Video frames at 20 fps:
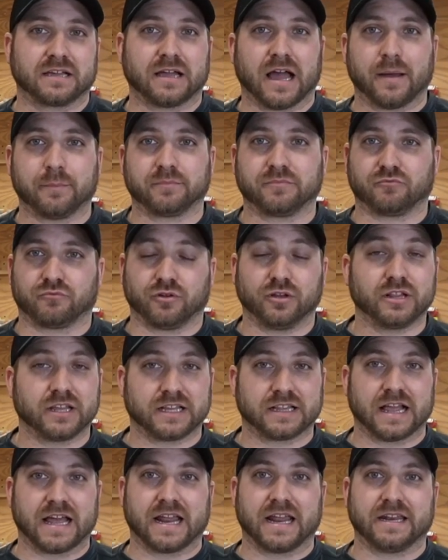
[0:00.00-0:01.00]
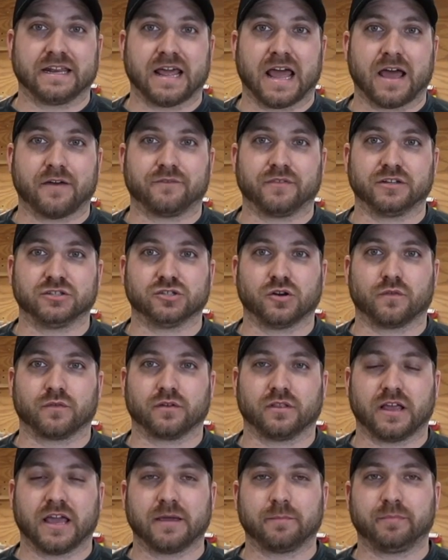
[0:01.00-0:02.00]
I'm really glad I did 1/2 inch
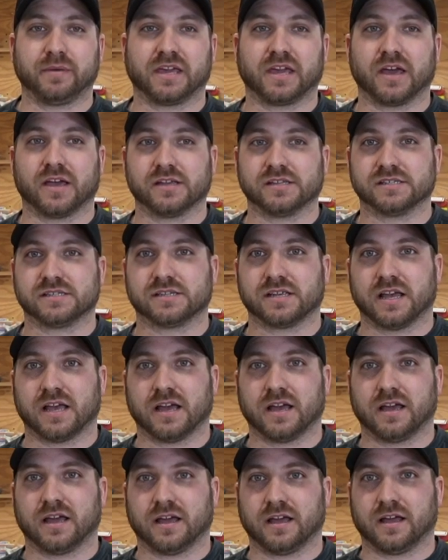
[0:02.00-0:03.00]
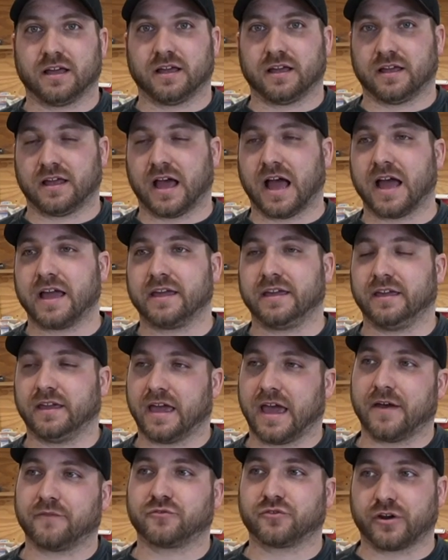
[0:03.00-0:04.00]
overlay, because
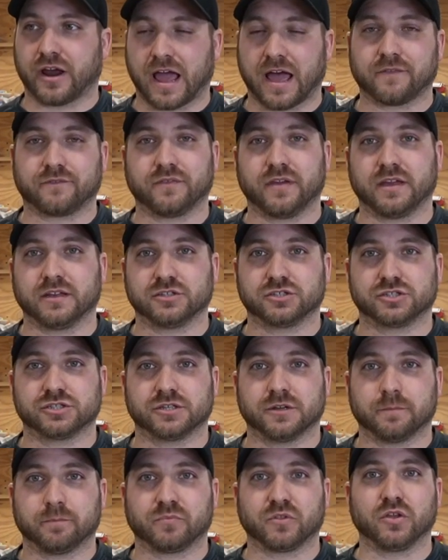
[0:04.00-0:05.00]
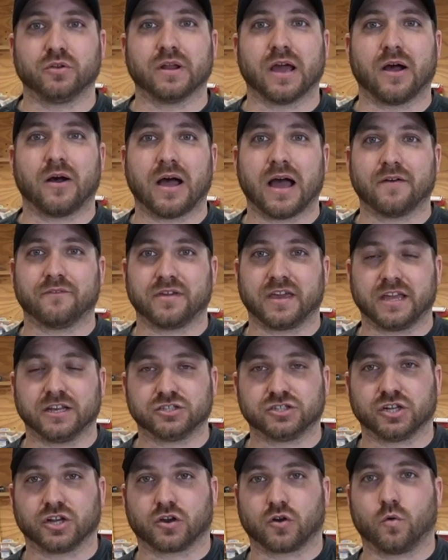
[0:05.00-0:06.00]
after 1/2 inch, you now have
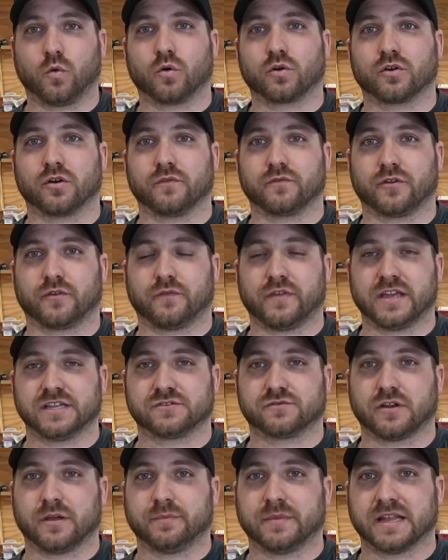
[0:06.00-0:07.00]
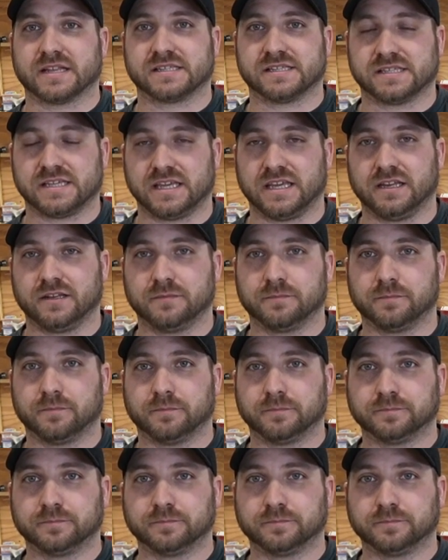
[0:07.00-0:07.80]
1.25 inch of your face frame that's seen.